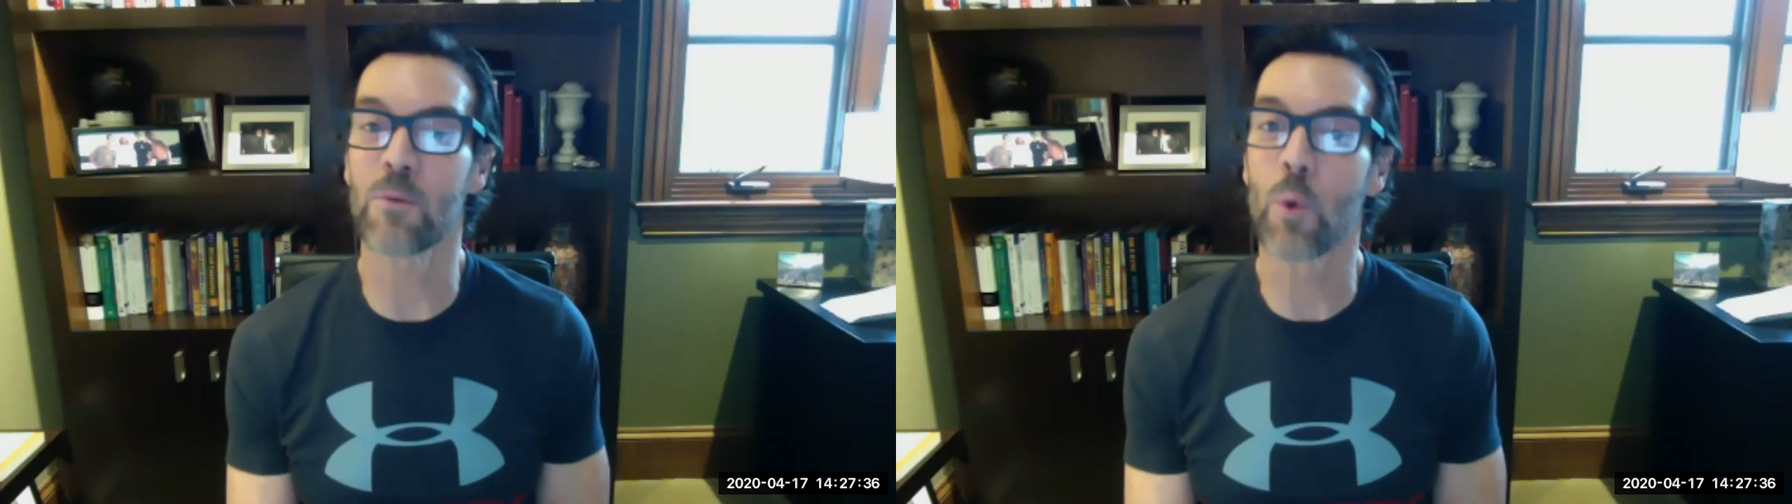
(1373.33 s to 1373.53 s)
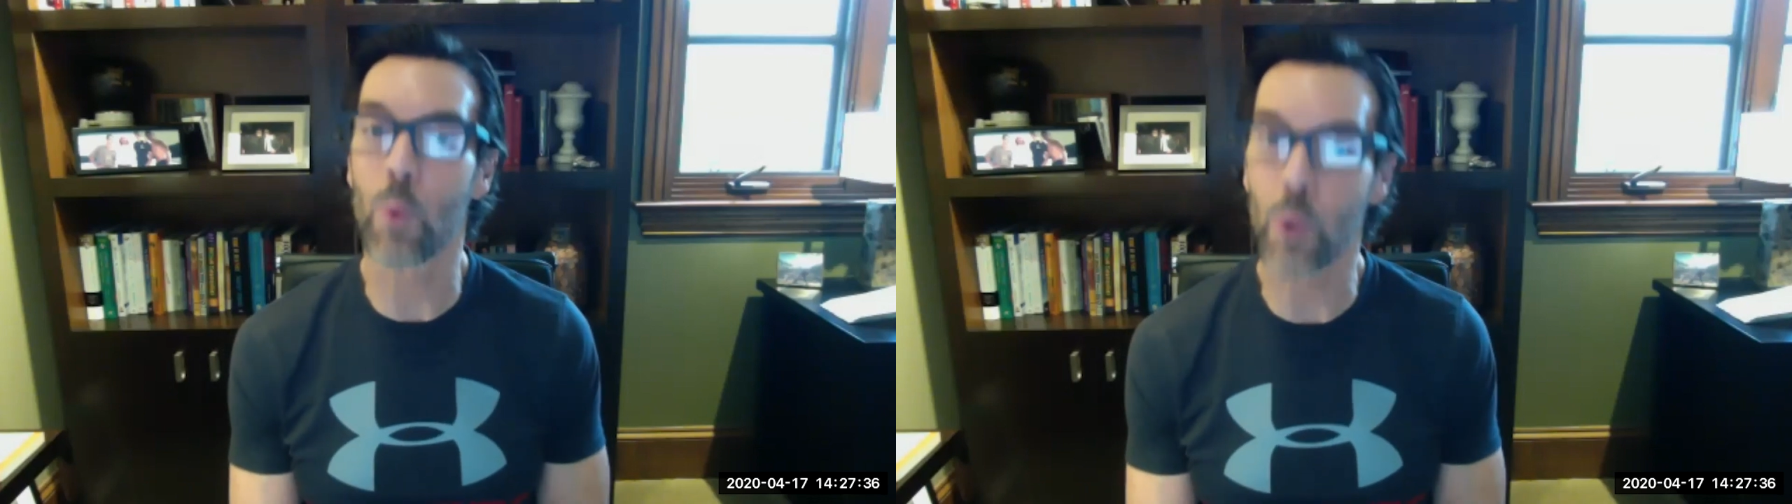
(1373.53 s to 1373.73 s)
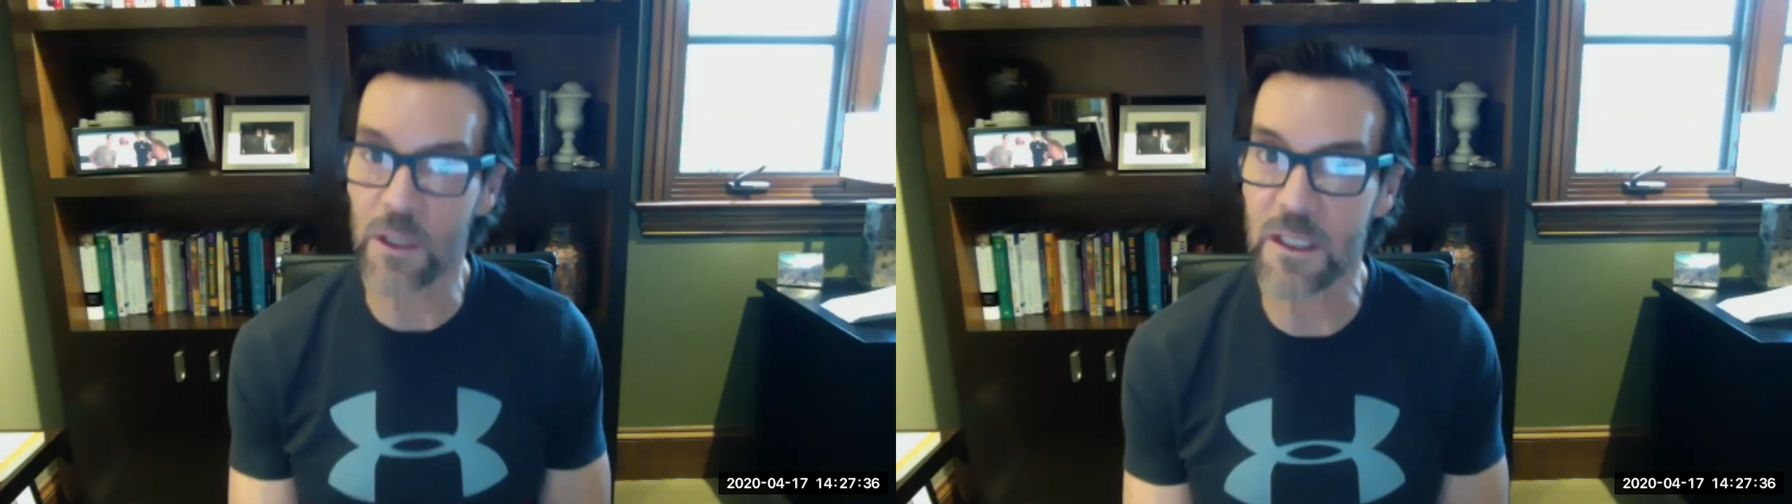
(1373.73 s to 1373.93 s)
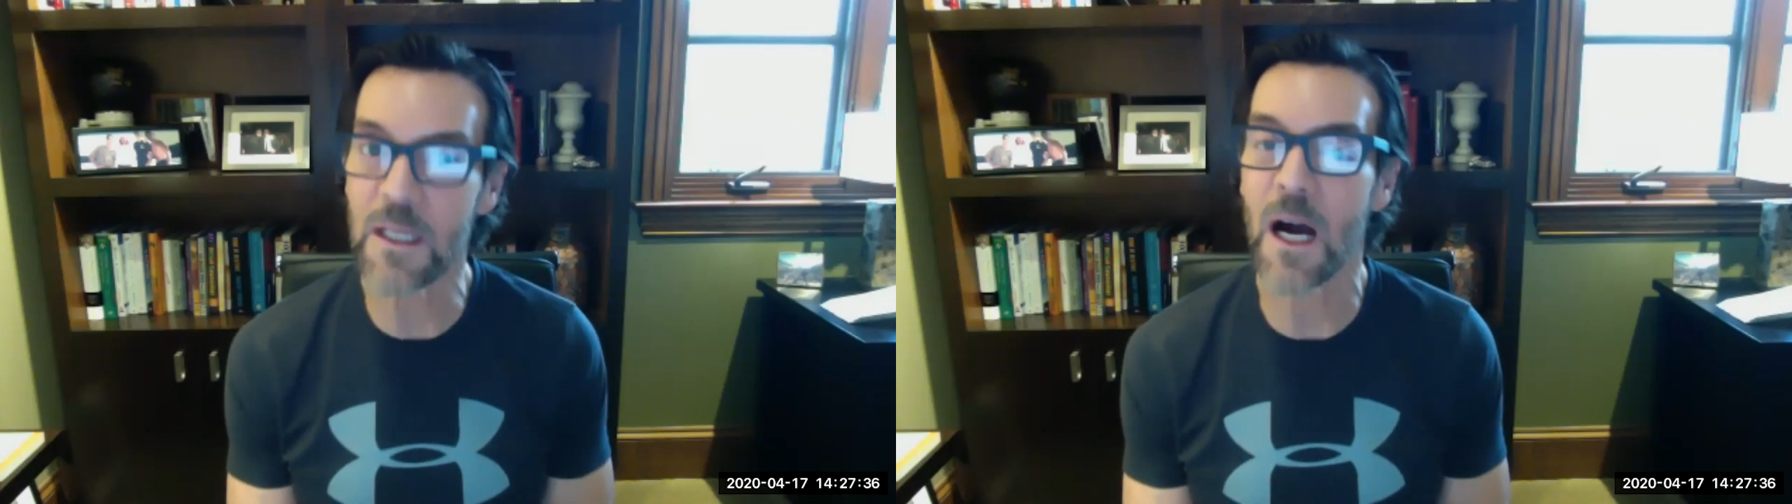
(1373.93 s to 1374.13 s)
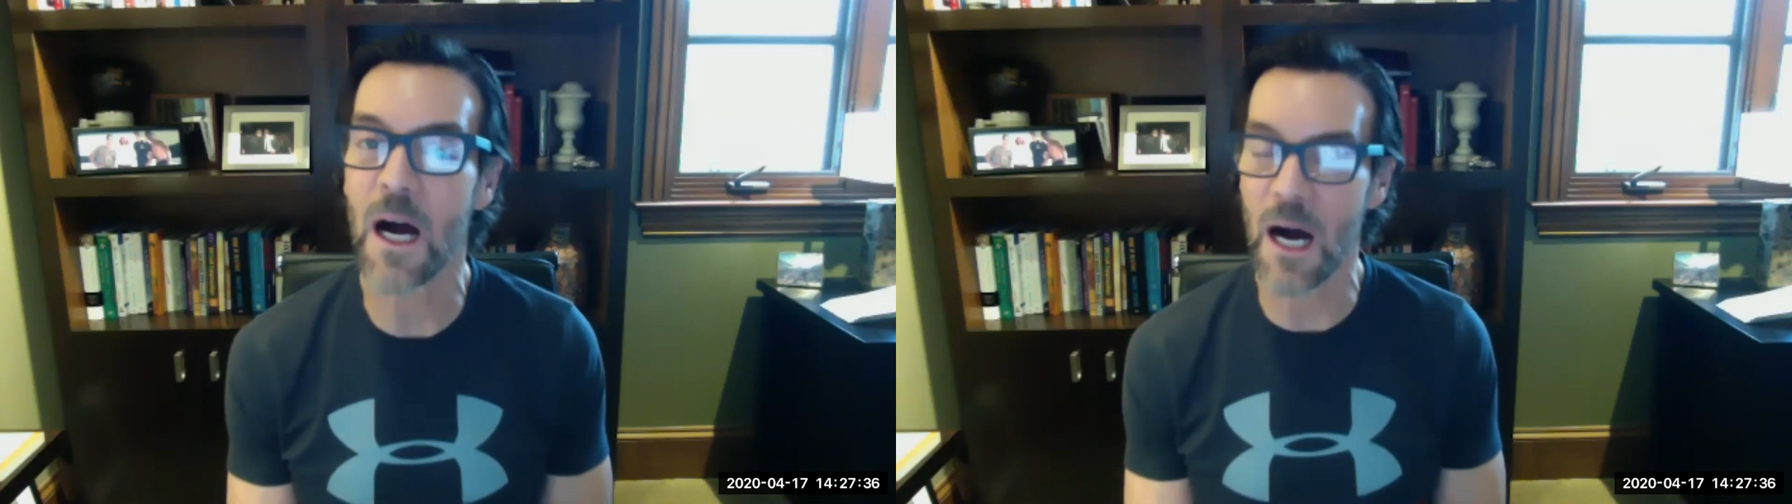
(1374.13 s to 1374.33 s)

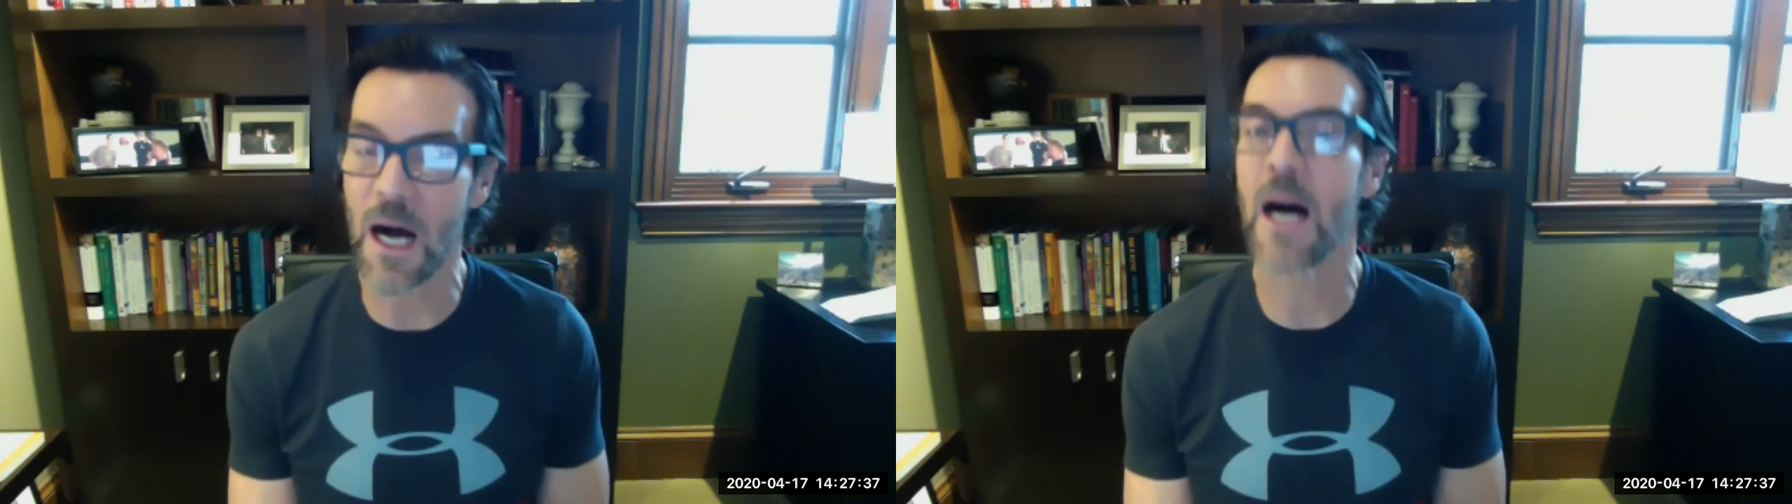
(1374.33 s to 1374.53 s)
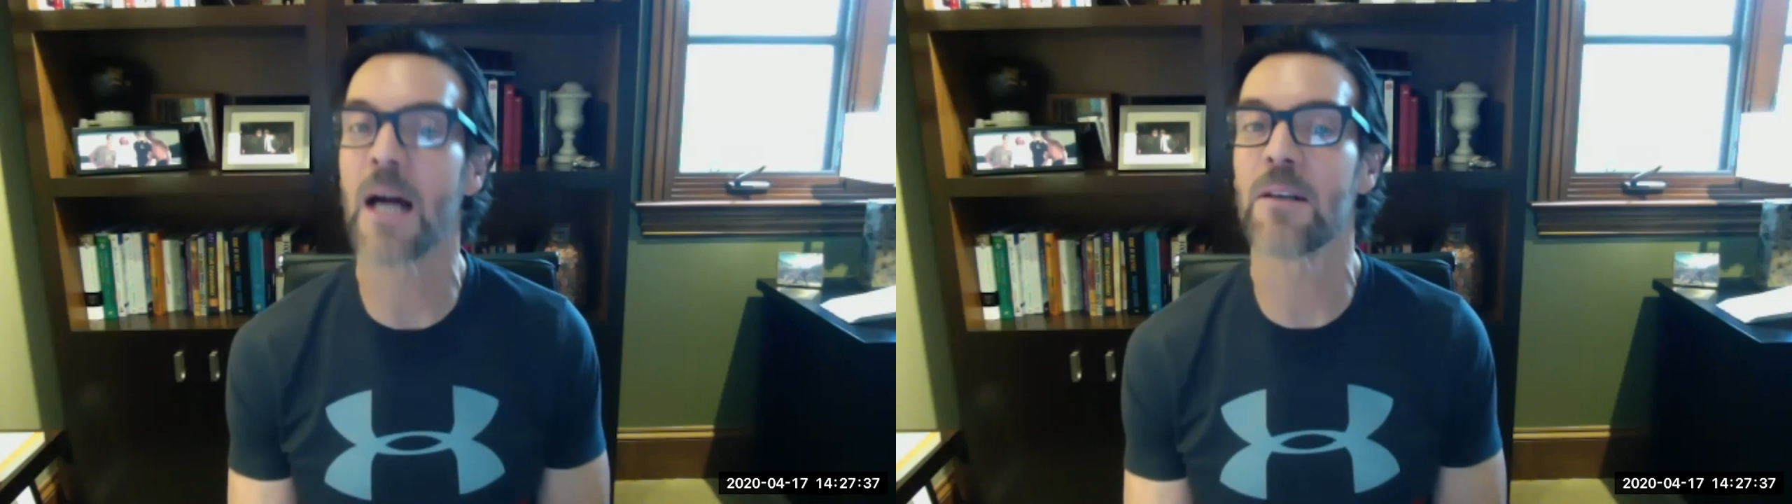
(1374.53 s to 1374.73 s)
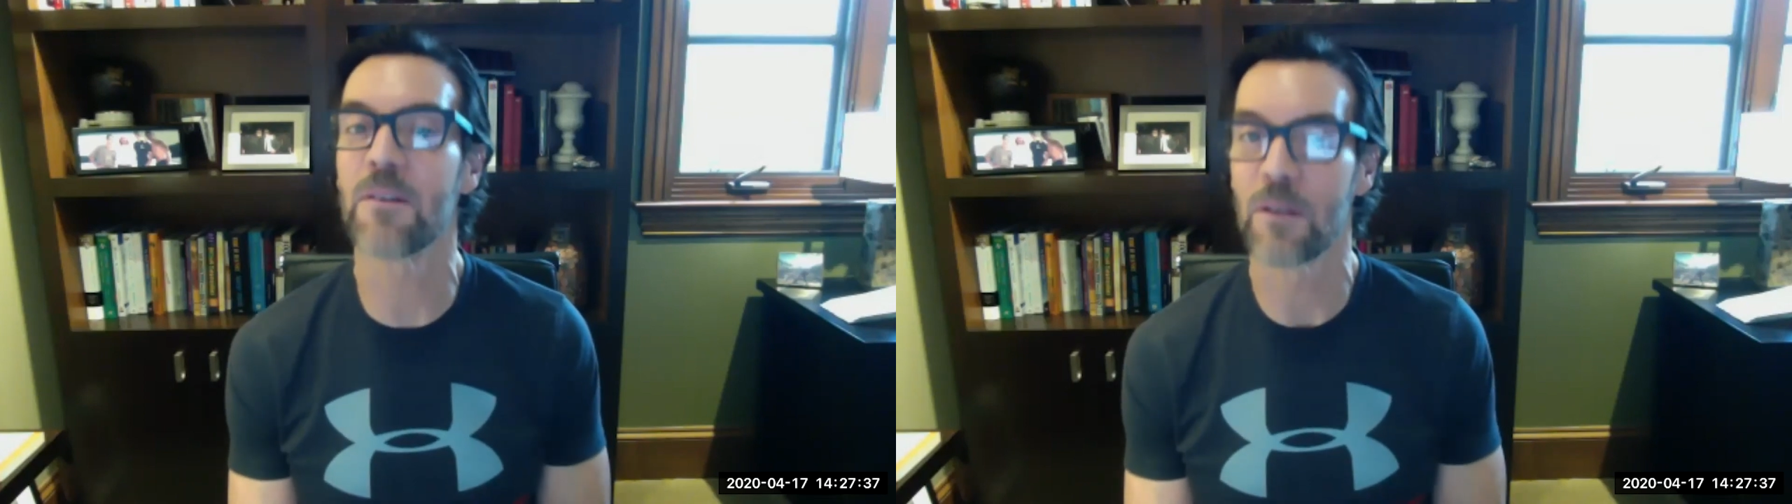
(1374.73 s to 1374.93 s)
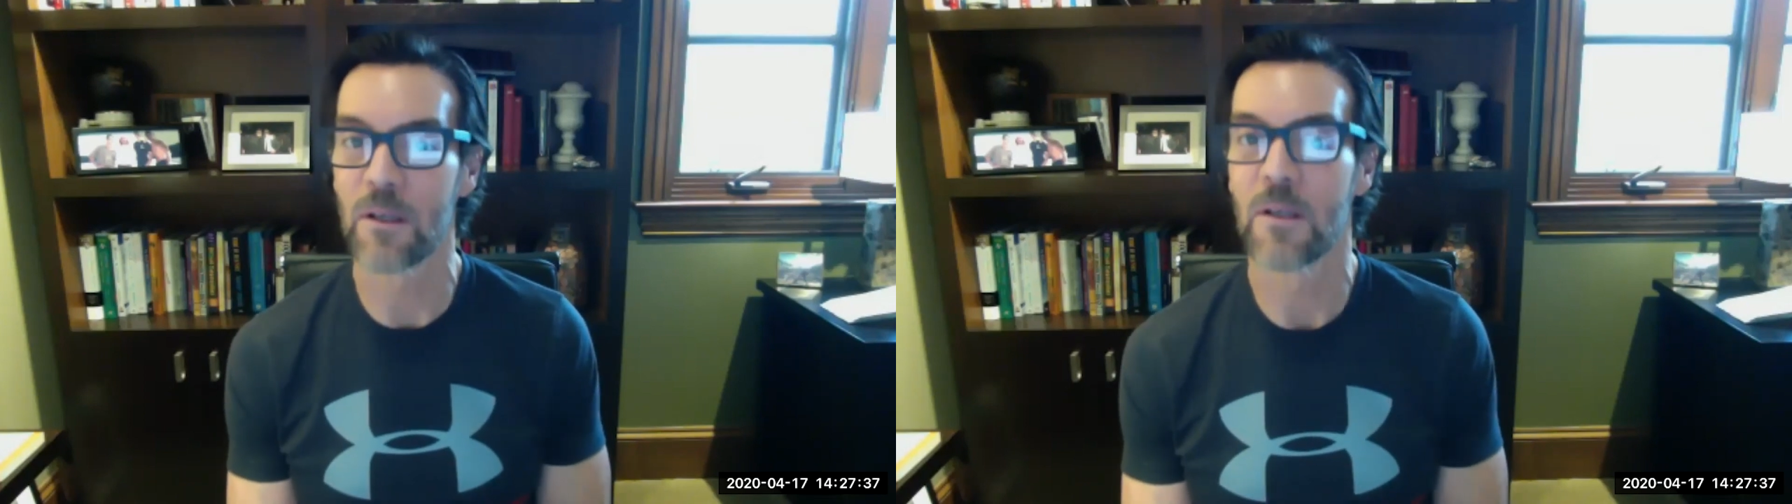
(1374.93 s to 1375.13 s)
quirky, odd